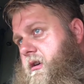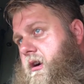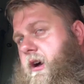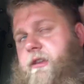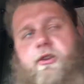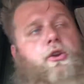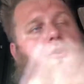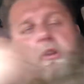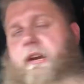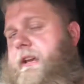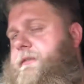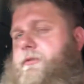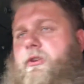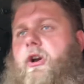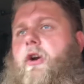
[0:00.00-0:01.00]
you can
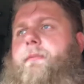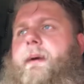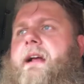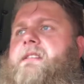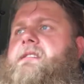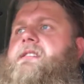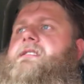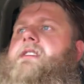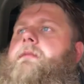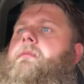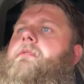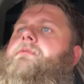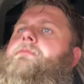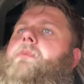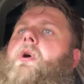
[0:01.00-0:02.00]
even go back to some
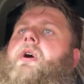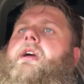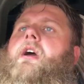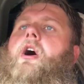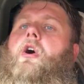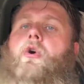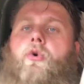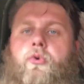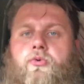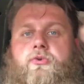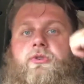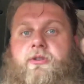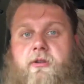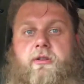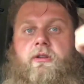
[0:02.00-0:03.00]
of my
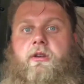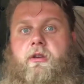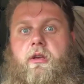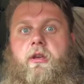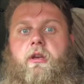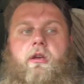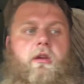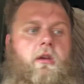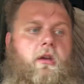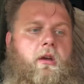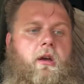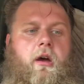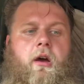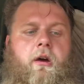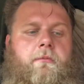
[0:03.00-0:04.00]
old
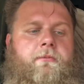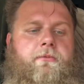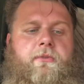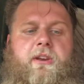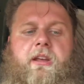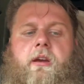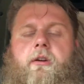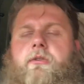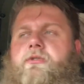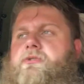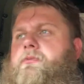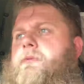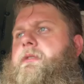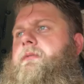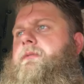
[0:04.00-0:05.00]
videos
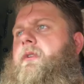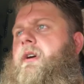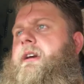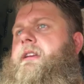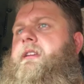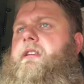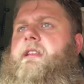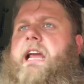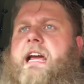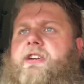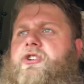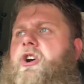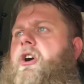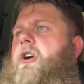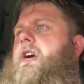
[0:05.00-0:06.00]
with like
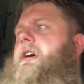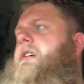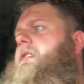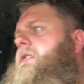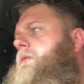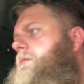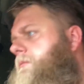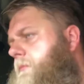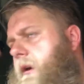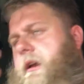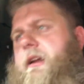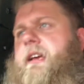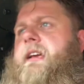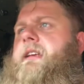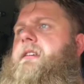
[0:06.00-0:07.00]
Nash High and
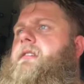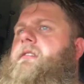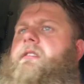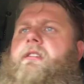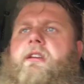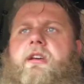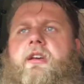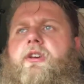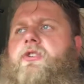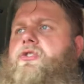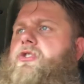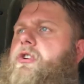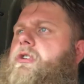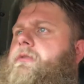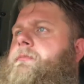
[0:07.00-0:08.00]
Munted and
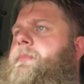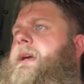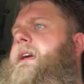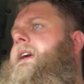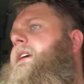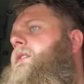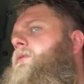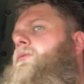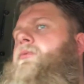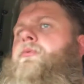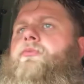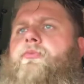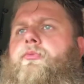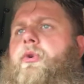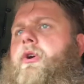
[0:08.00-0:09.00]
John B
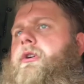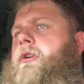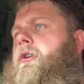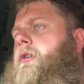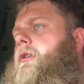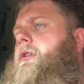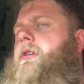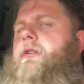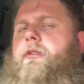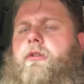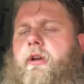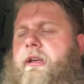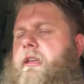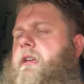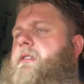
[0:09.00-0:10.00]
and whatnot.
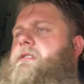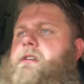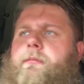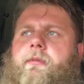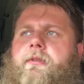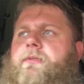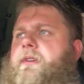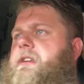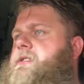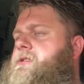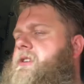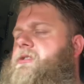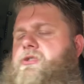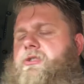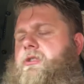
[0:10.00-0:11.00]
Like, some of the things
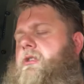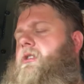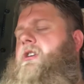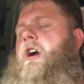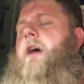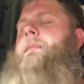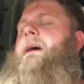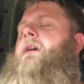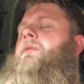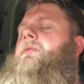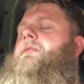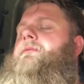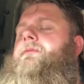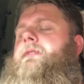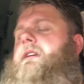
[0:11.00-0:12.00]
they just come out
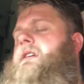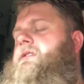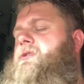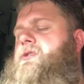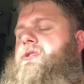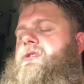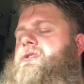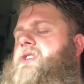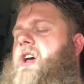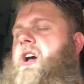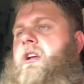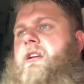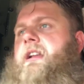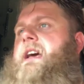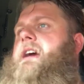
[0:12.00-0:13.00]
with is just
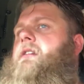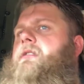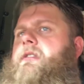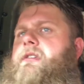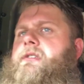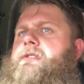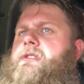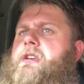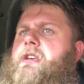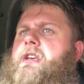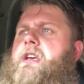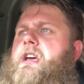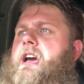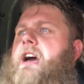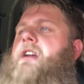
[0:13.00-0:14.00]
hilarious.
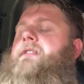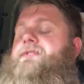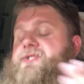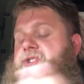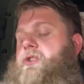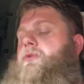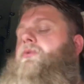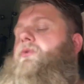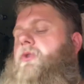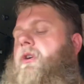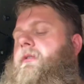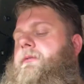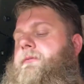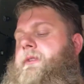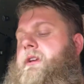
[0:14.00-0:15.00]
And I've still
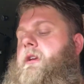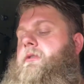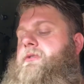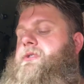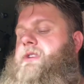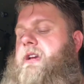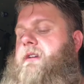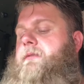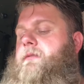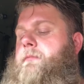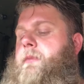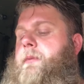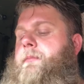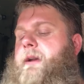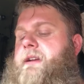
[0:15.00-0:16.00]
got videos saved on
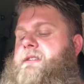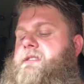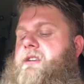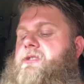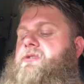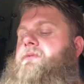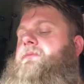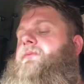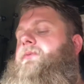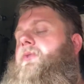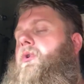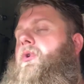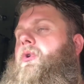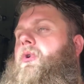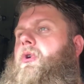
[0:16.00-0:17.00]
my PlayStation
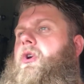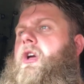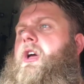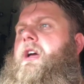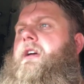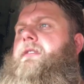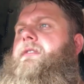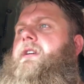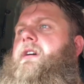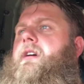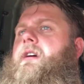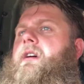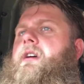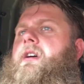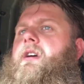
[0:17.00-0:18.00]
4 that
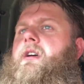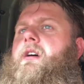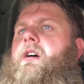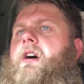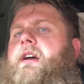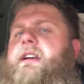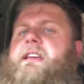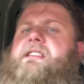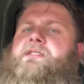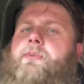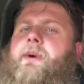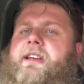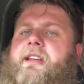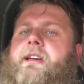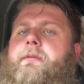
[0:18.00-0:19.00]
I need to
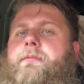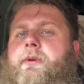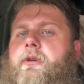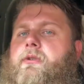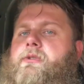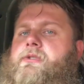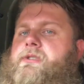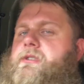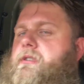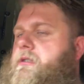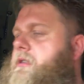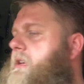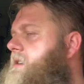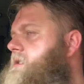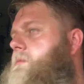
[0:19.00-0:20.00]
edit because
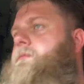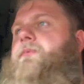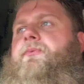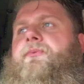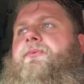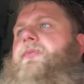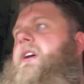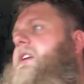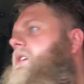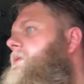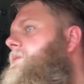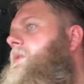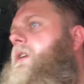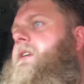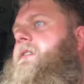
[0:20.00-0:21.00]
there's some funny
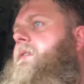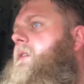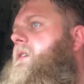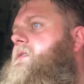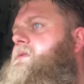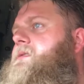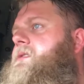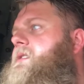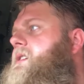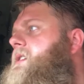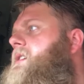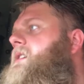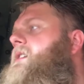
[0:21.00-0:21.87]
things on there.